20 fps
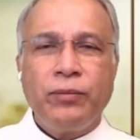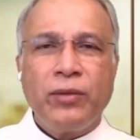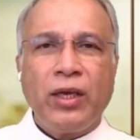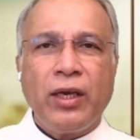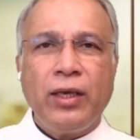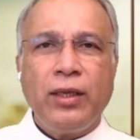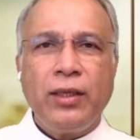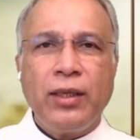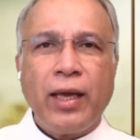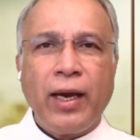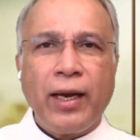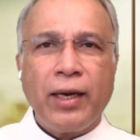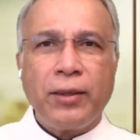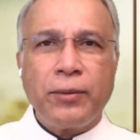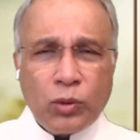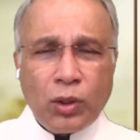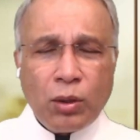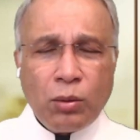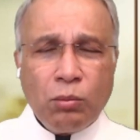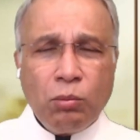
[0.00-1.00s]
in that
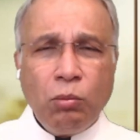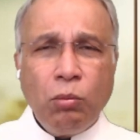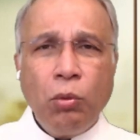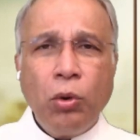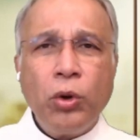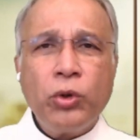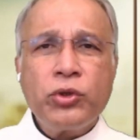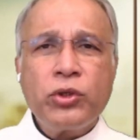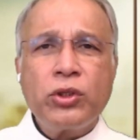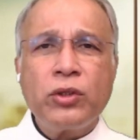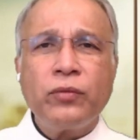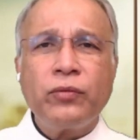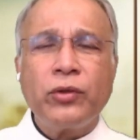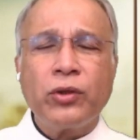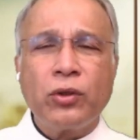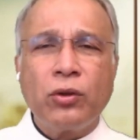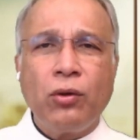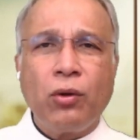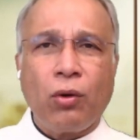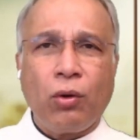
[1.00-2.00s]
most of
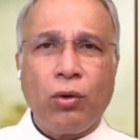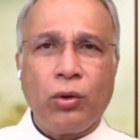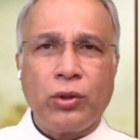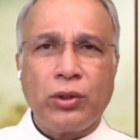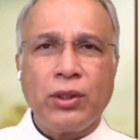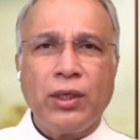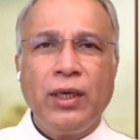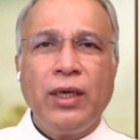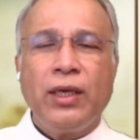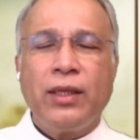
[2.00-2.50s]
the growth